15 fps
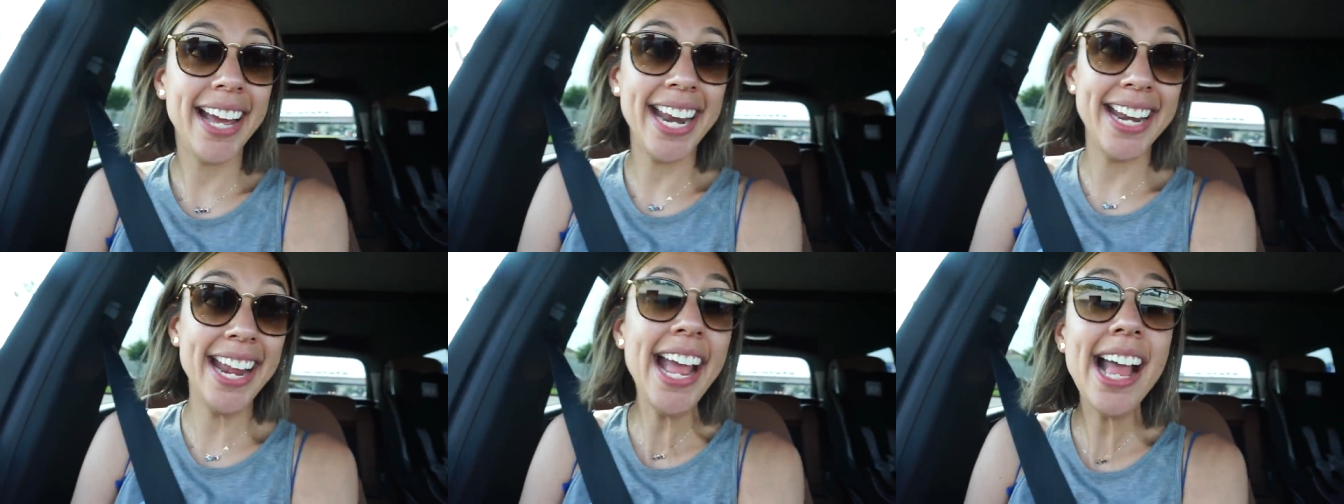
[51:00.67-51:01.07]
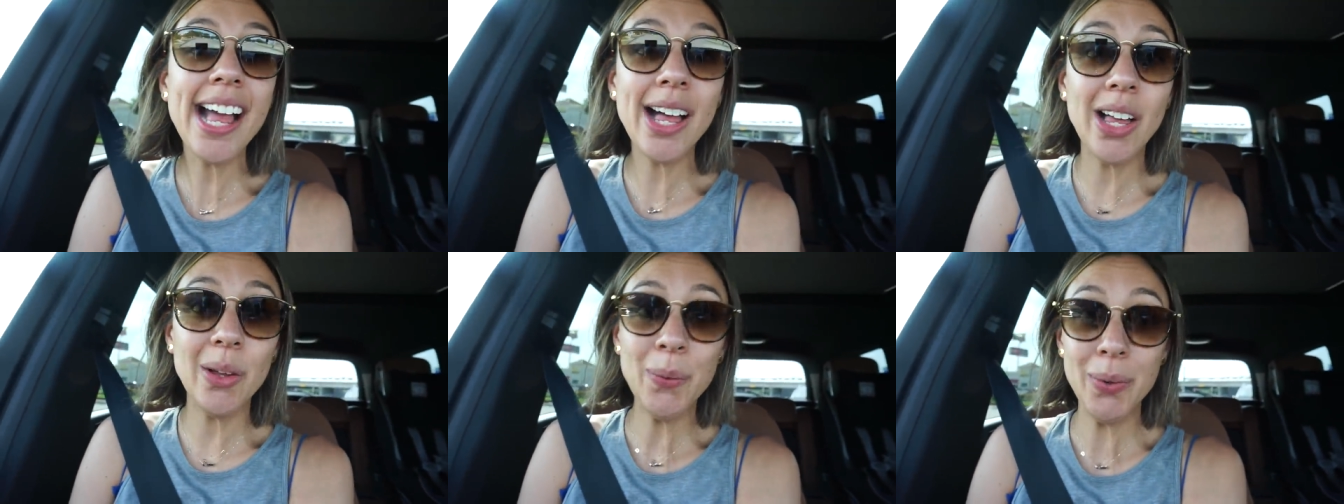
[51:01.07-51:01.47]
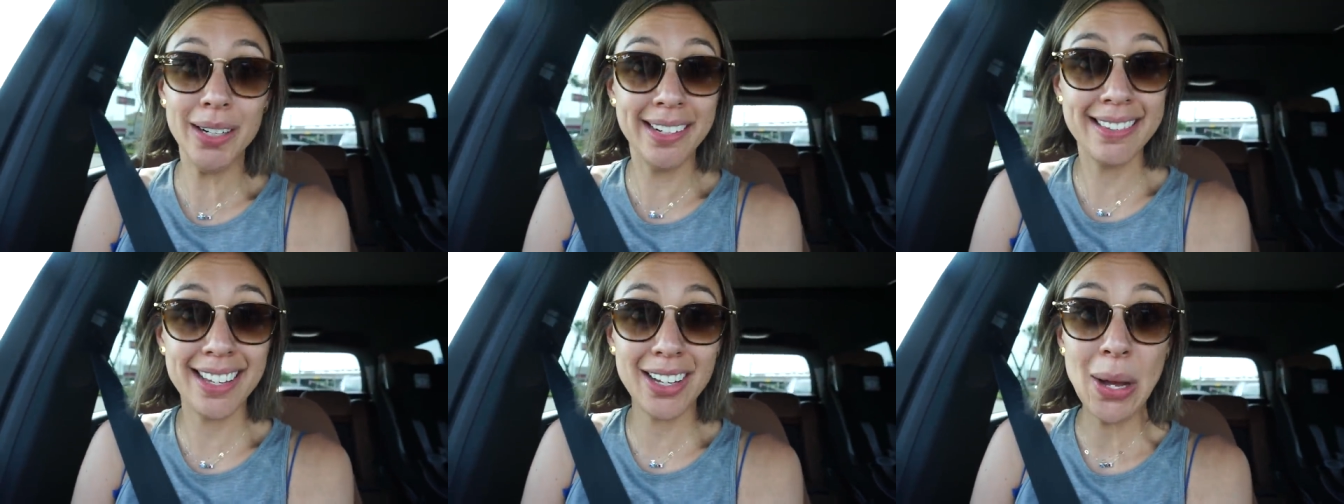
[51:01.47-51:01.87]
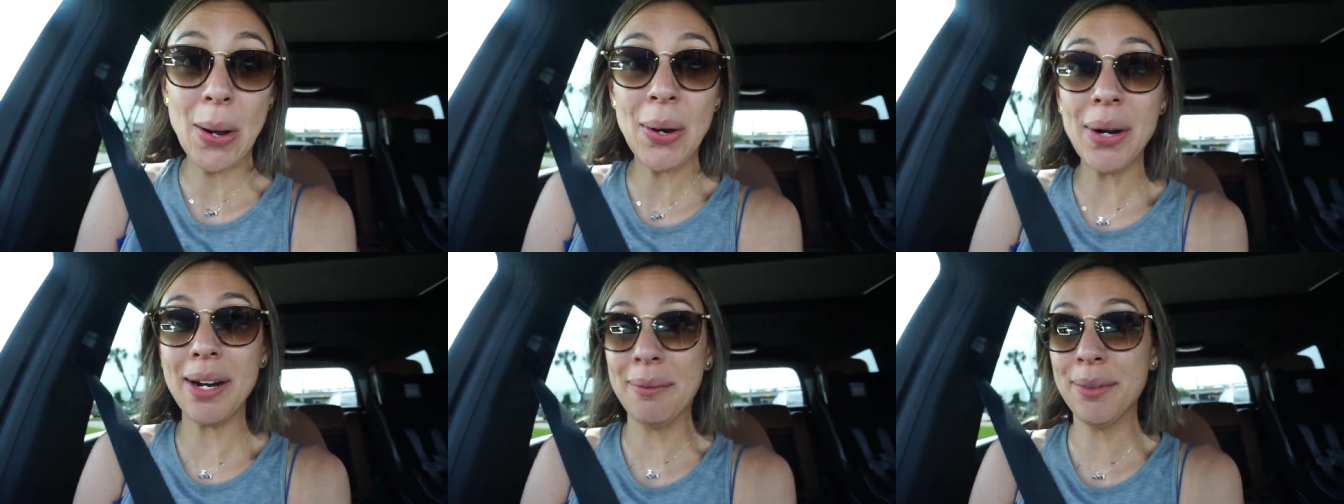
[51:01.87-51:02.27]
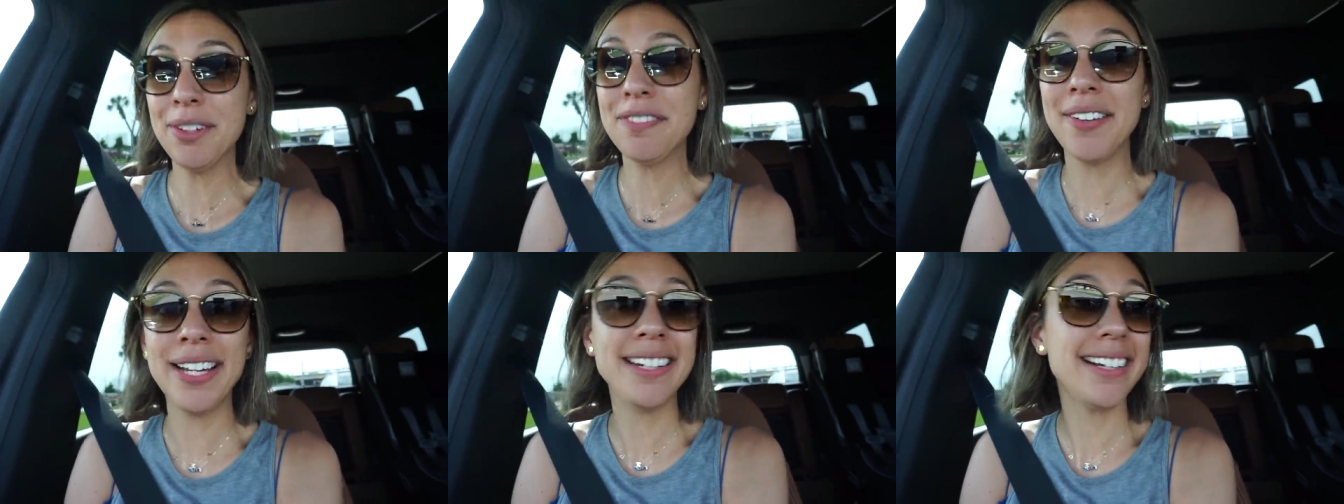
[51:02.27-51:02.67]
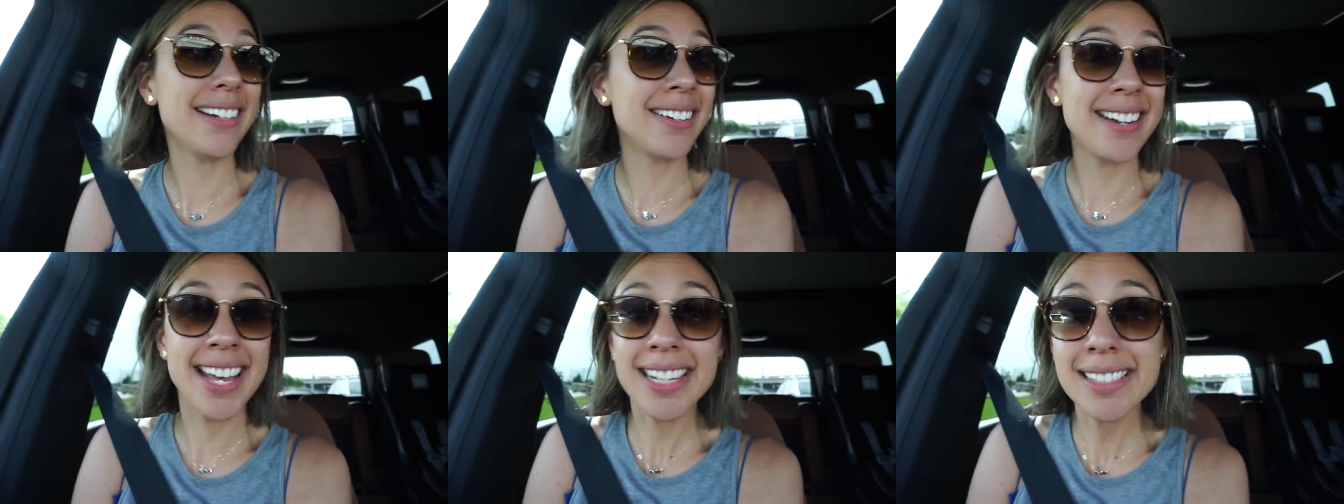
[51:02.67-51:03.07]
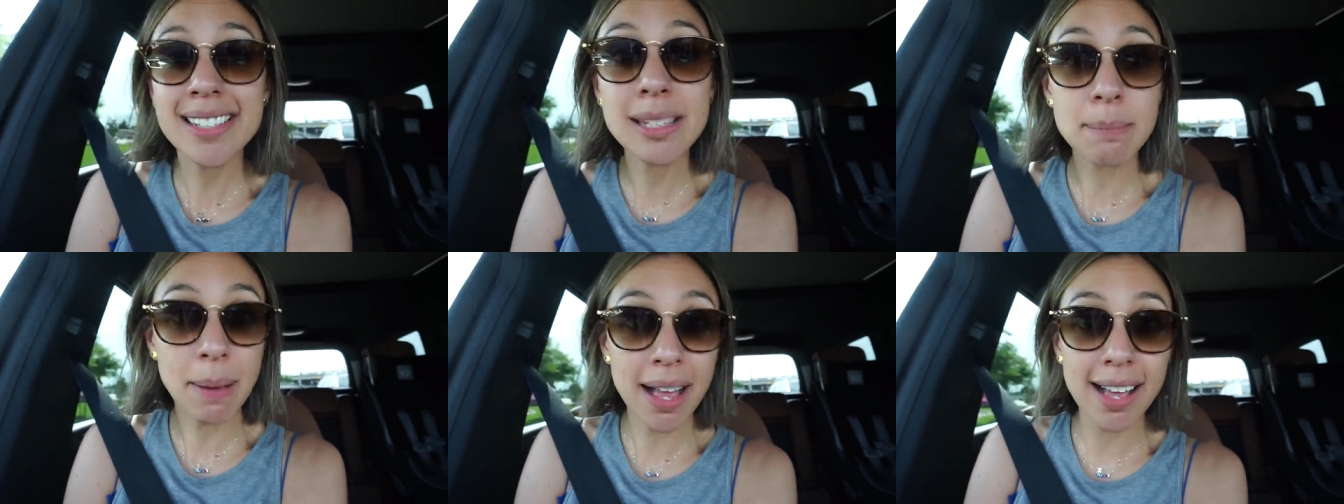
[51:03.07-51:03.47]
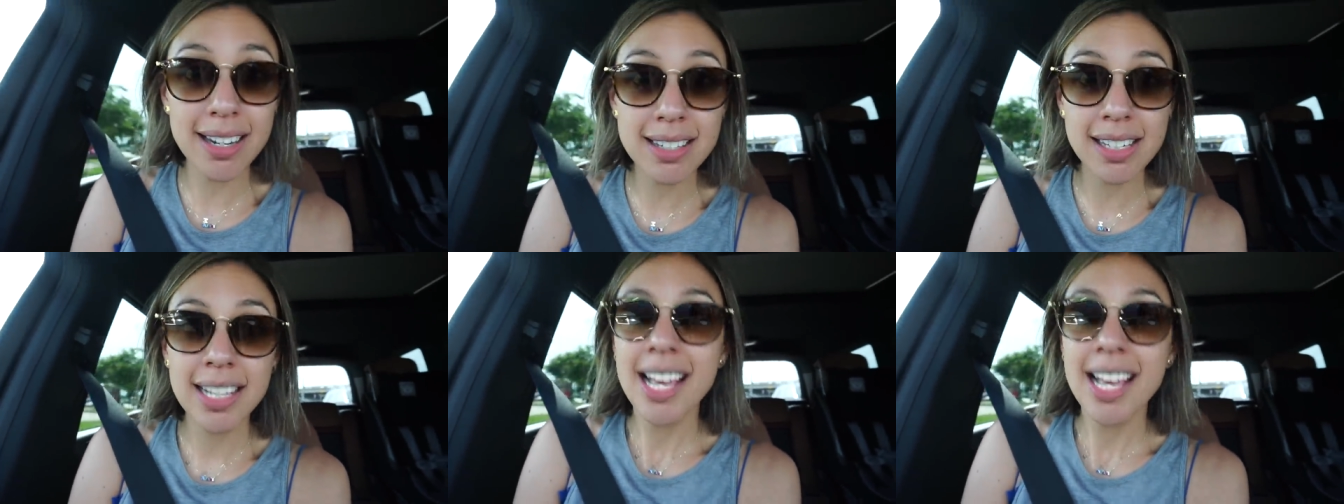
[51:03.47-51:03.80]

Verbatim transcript: And now we're in the car and we're finding our next spot.